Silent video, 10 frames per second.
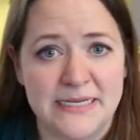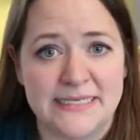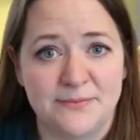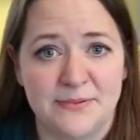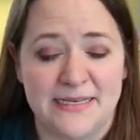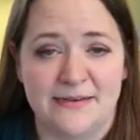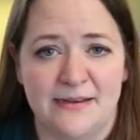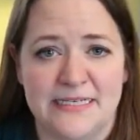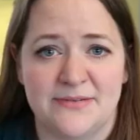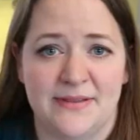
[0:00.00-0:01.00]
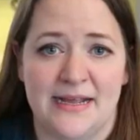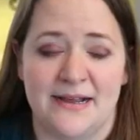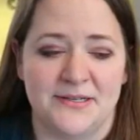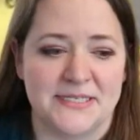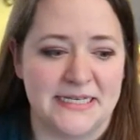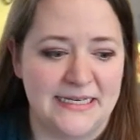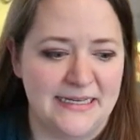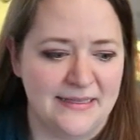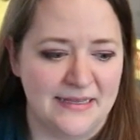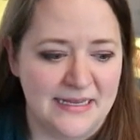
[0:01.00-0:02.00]
something nice for the house,
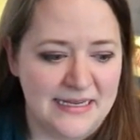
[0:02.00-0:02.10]
honey,